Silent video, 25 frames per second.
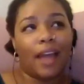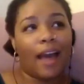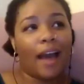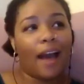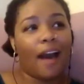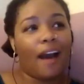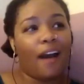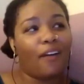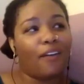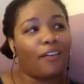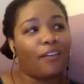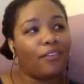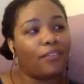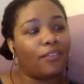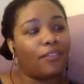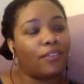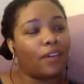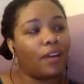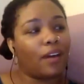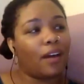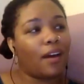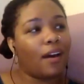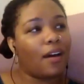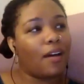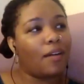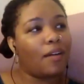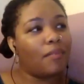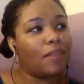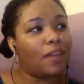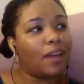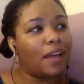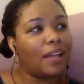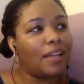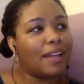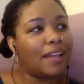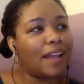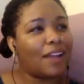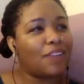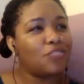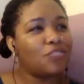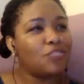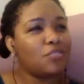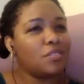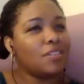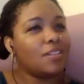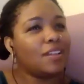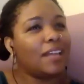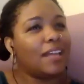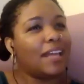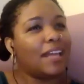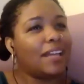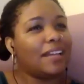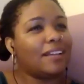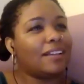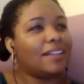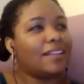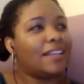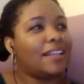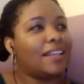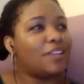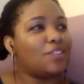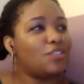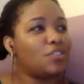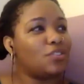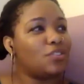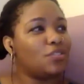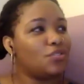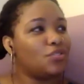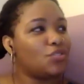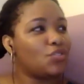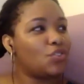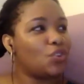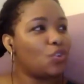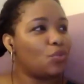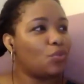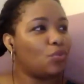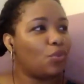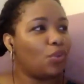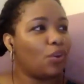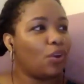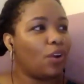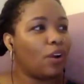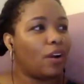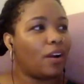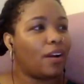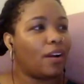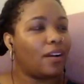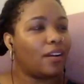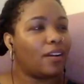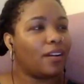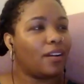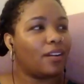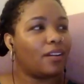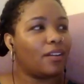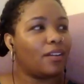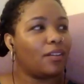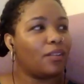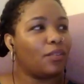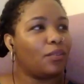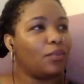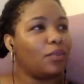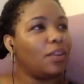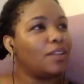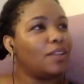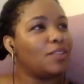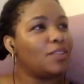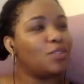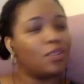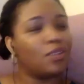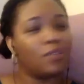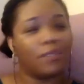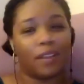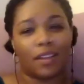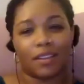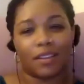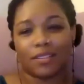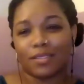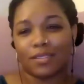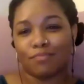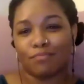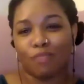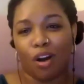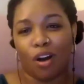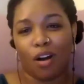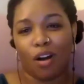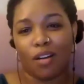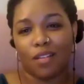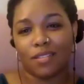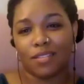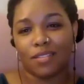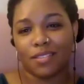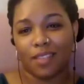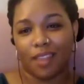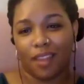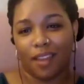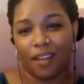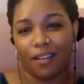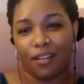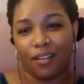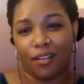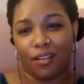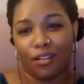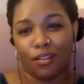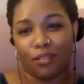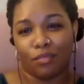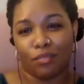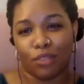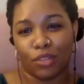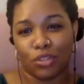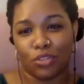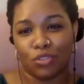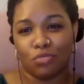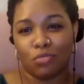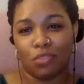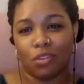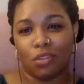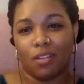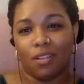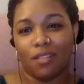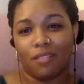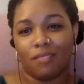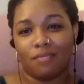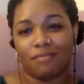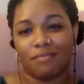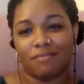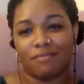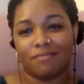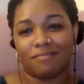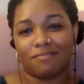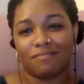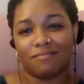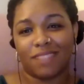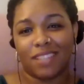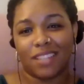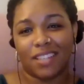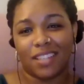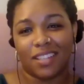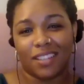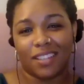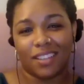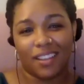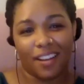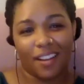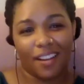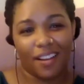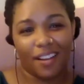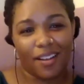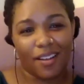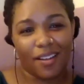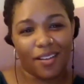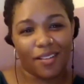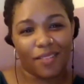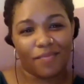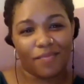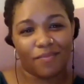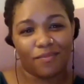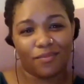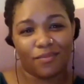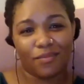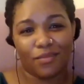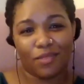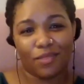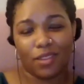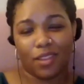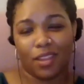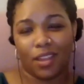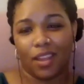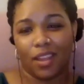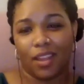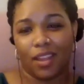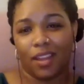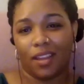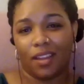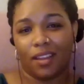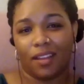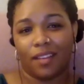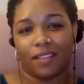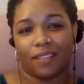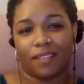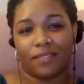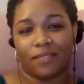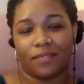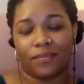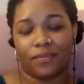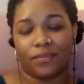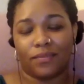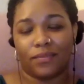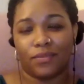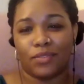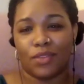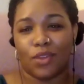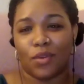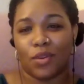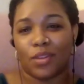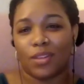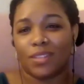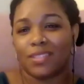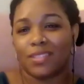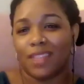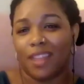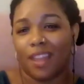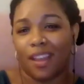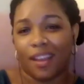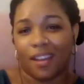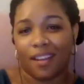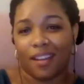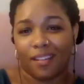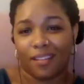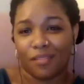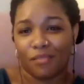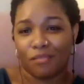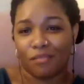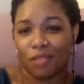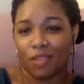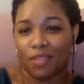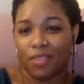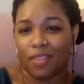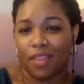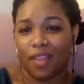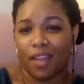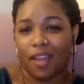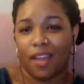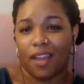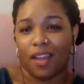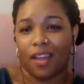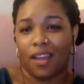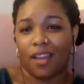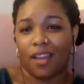have um, a natural inclination toward really sort of a small scale ritual mm. um, really noticing when they